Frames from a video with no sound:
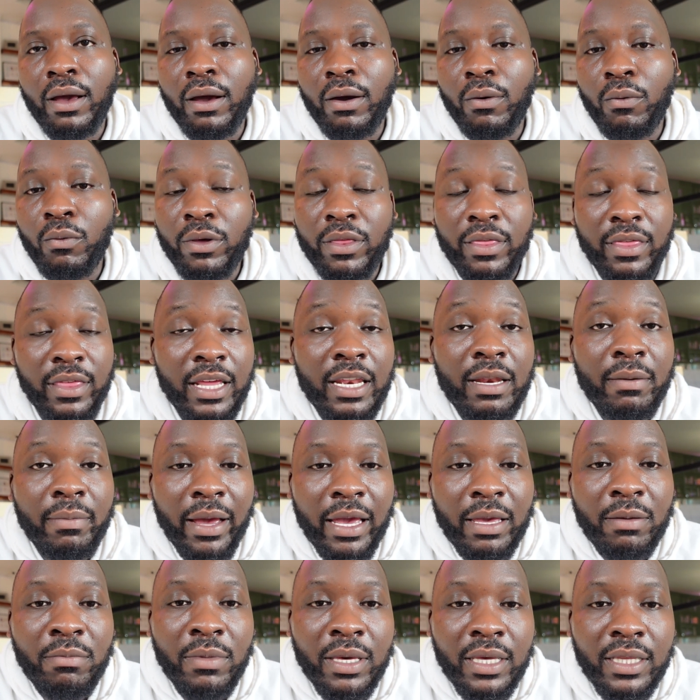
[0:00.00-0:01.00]
within
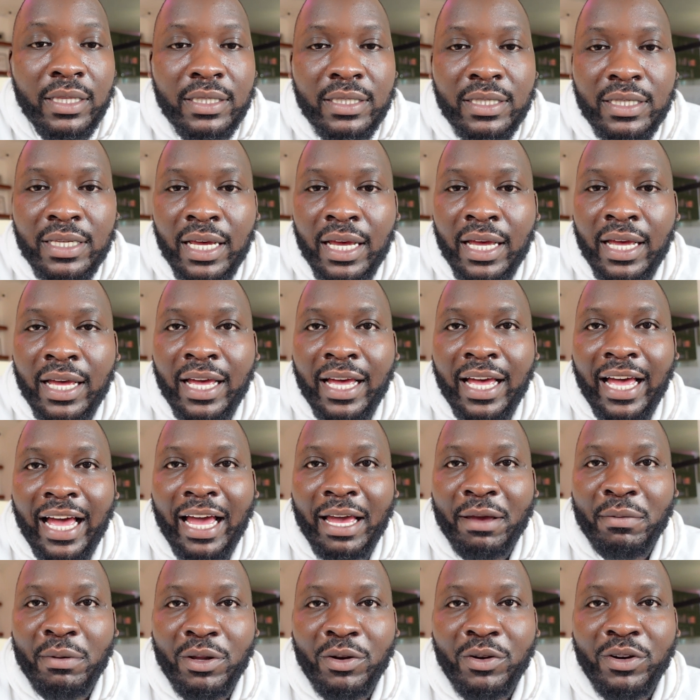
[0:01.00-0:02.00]
my means.
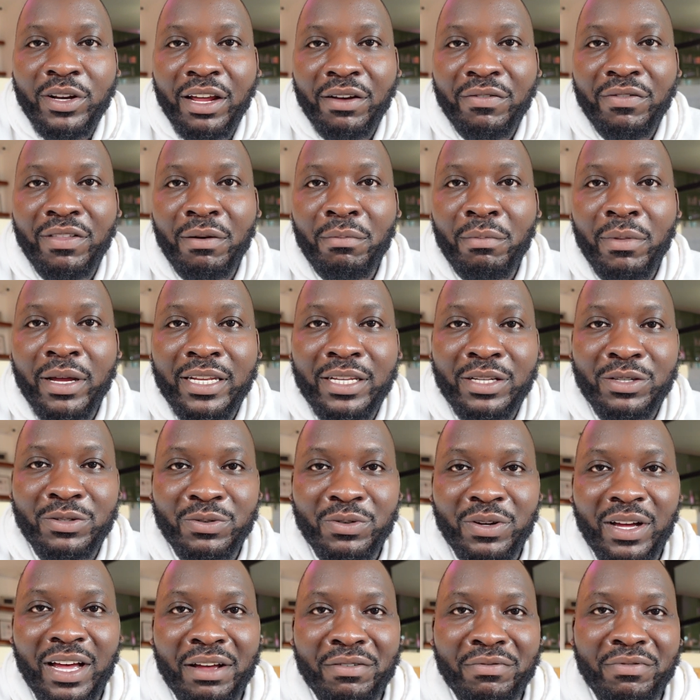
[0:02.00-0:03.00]
I may not have the money
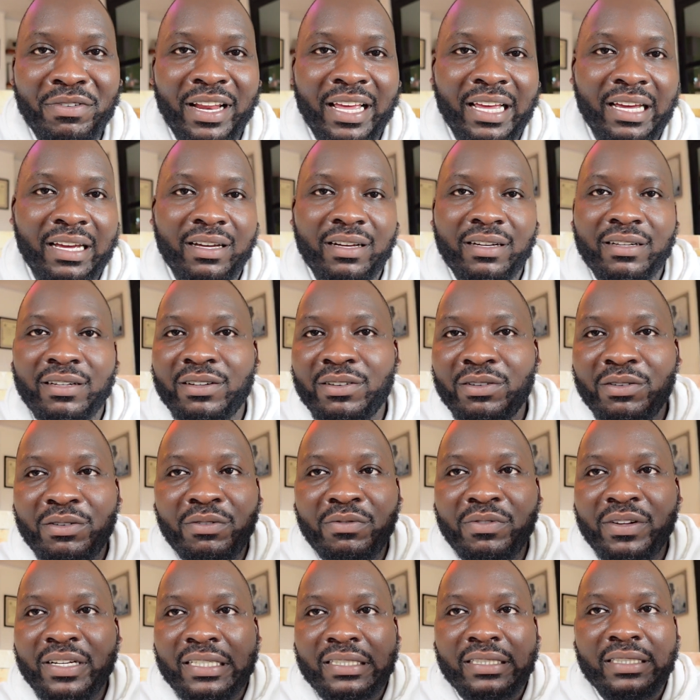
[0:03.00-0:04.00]
to have like
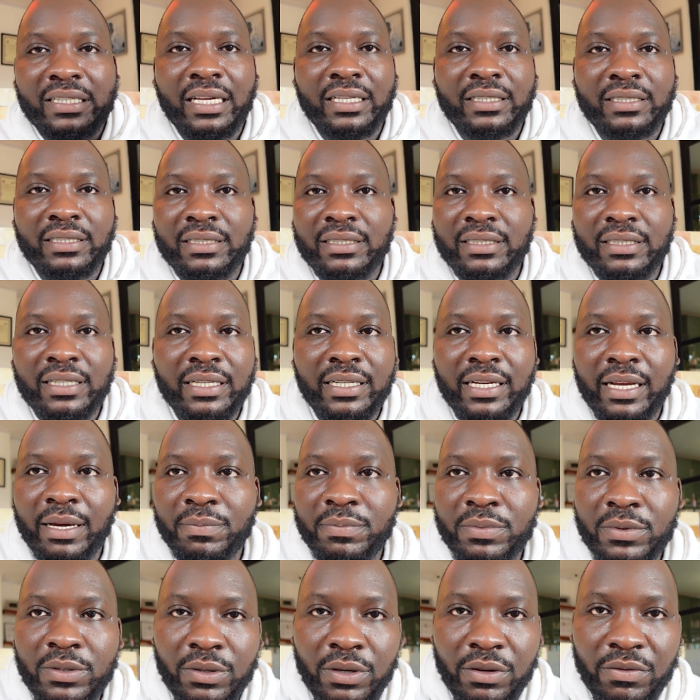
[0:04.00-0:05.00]
overly sized
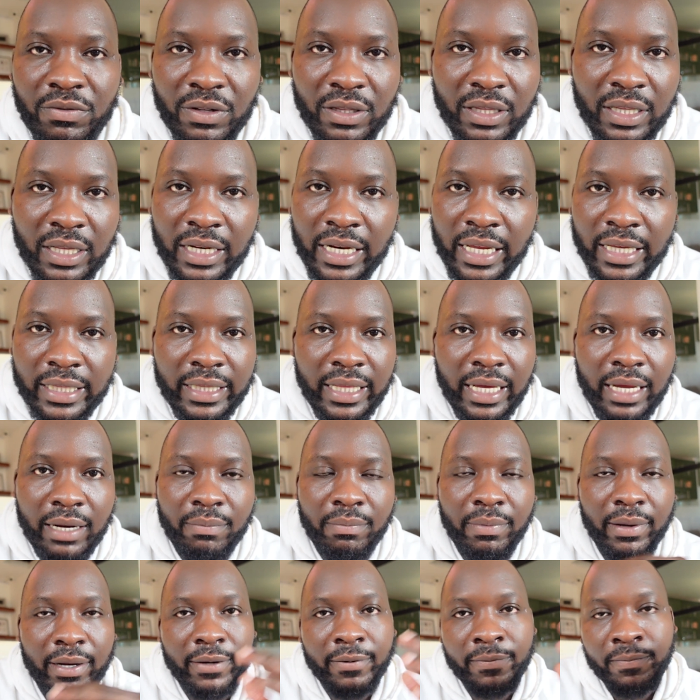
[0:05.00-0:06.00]
setups or everything like that,
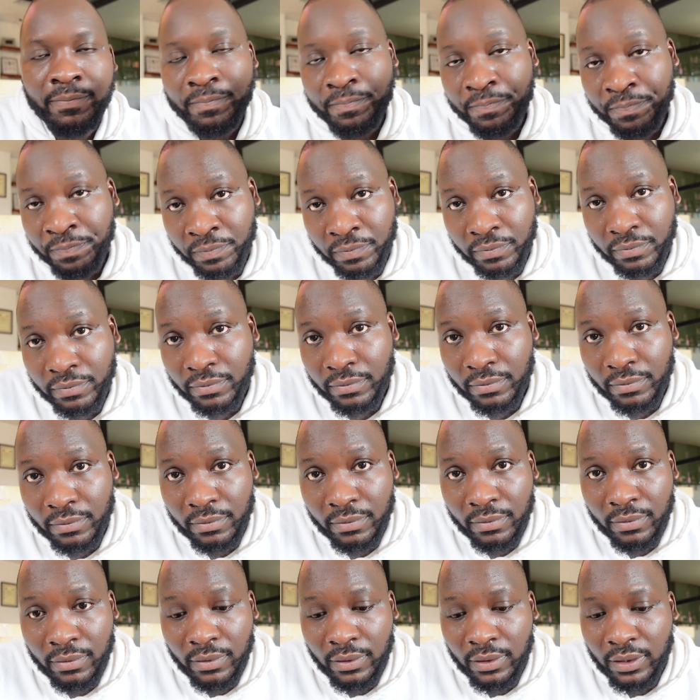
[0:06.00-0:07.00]
but
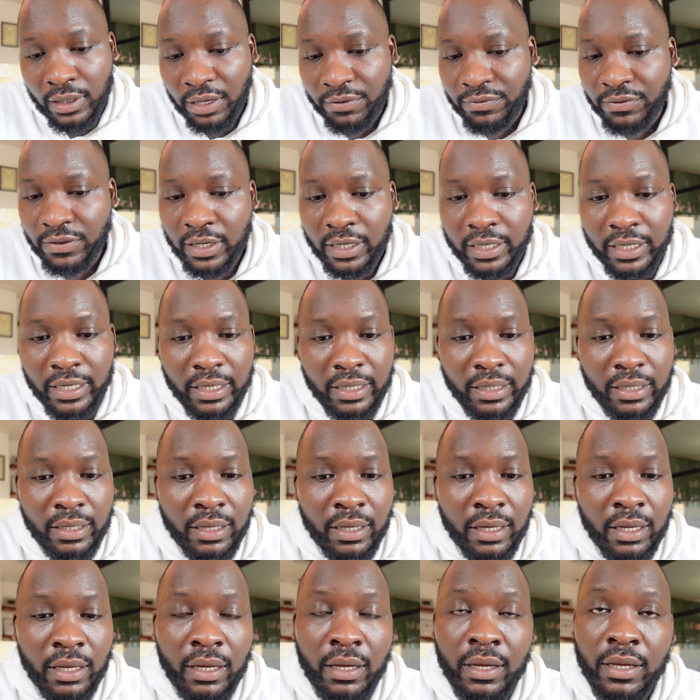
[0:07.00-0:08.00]
definitely
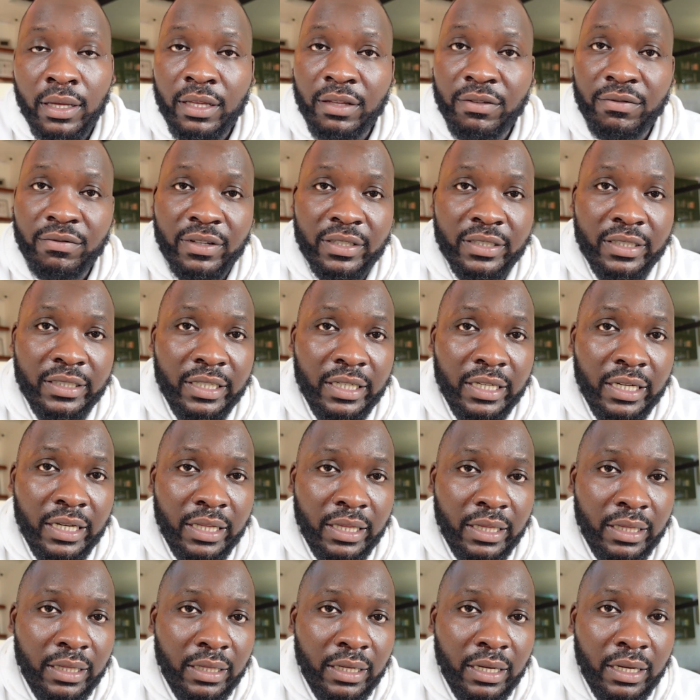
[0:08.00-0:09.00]
investing
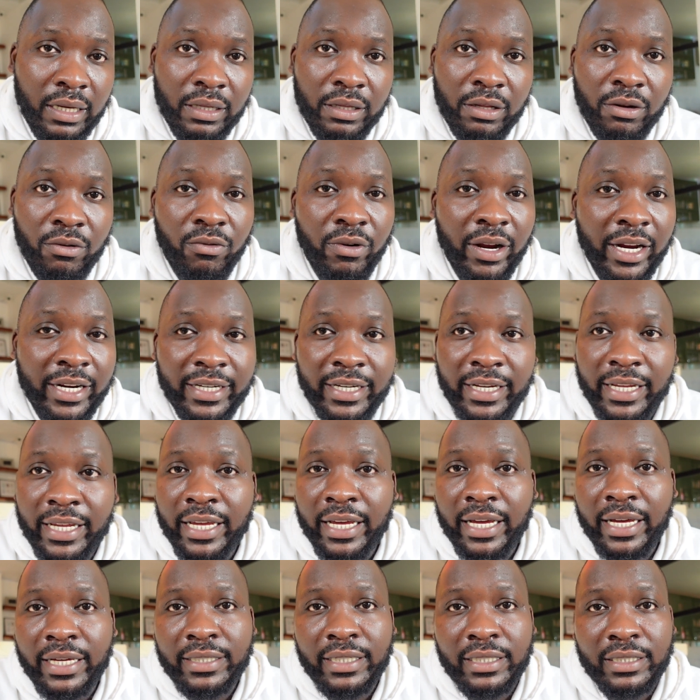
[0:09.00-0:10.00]
in the right
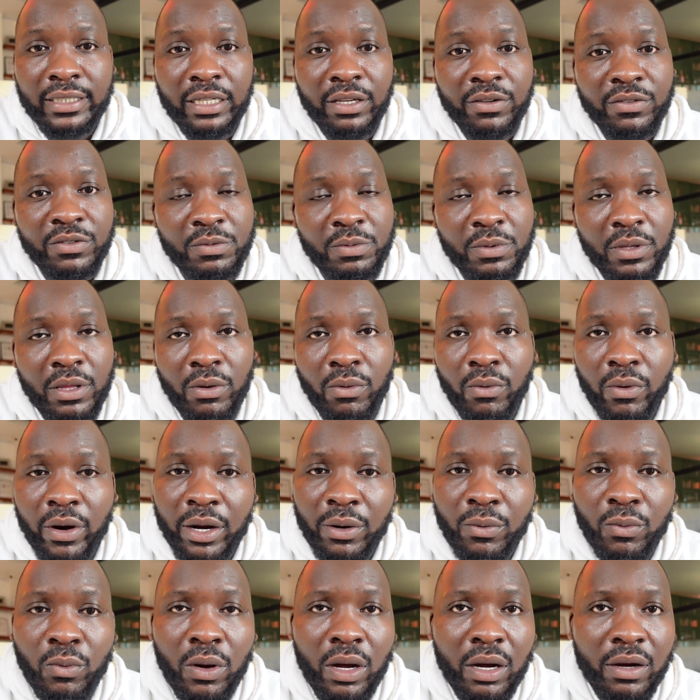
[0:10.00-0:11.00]
gear just gives me the
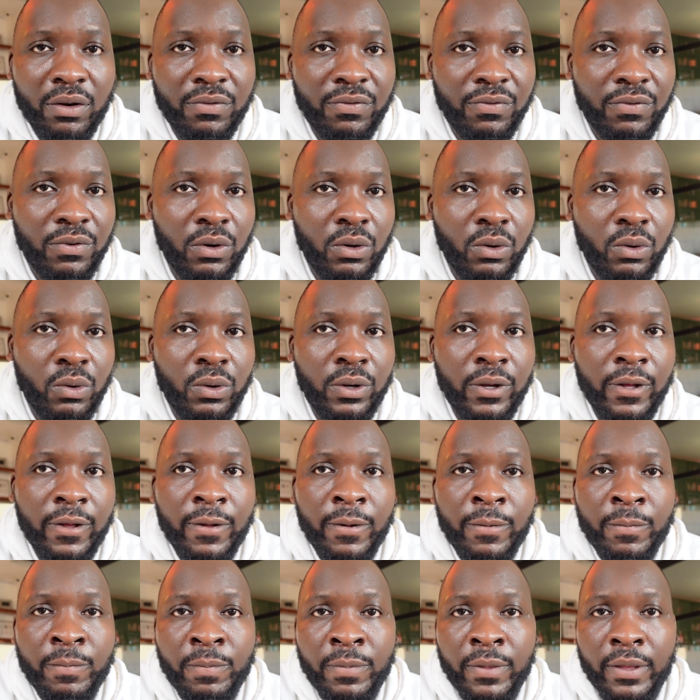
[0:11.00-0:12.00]
right workflow
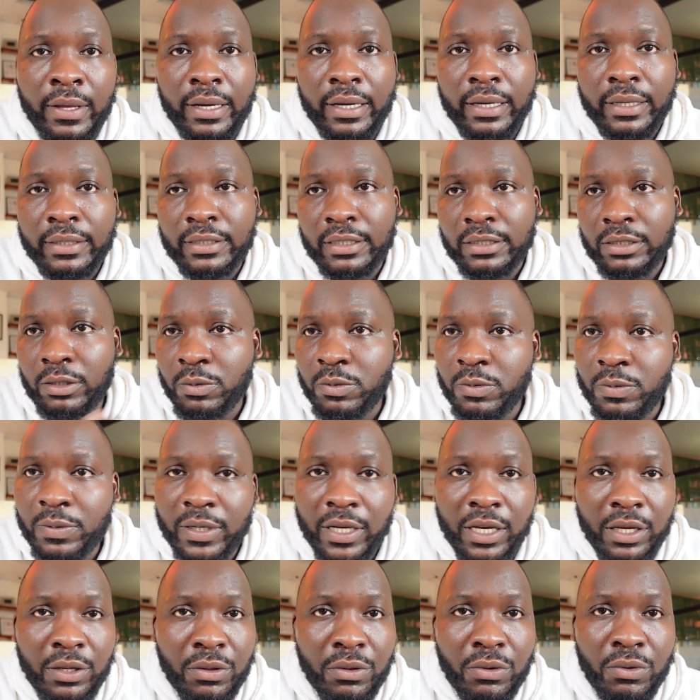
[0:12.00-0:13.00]
and just helps me
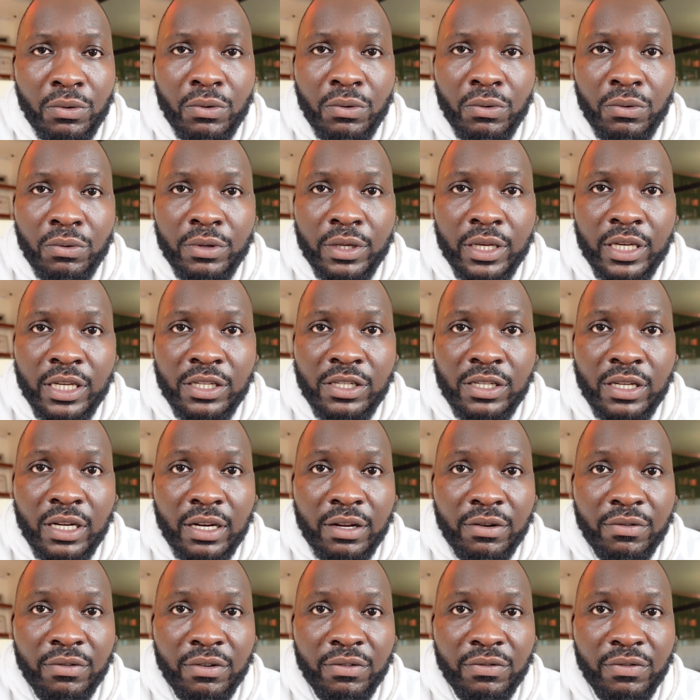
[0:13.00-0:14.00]
get through each and
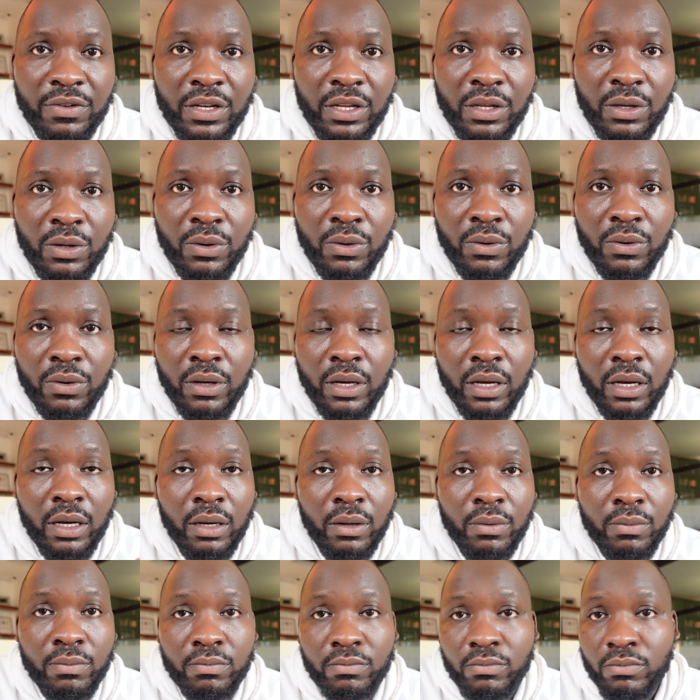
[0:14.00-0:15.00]
every video
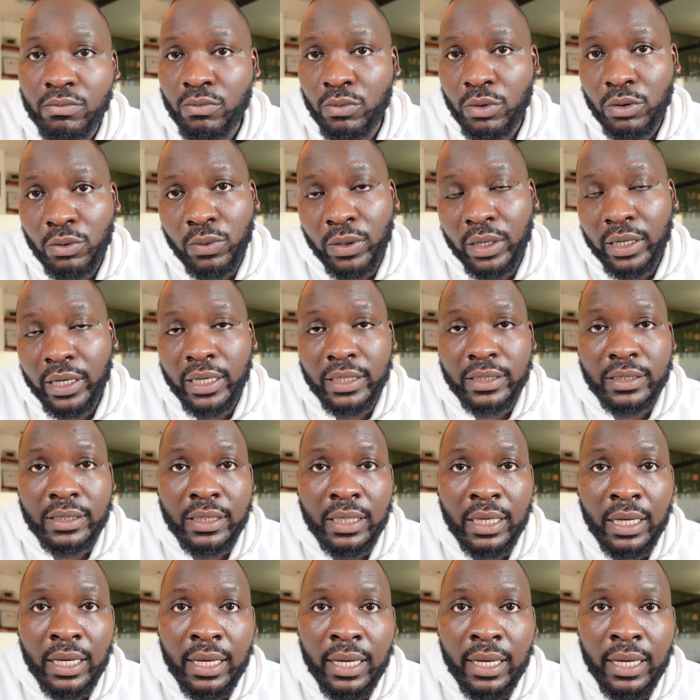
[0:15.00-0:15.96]
with quickness.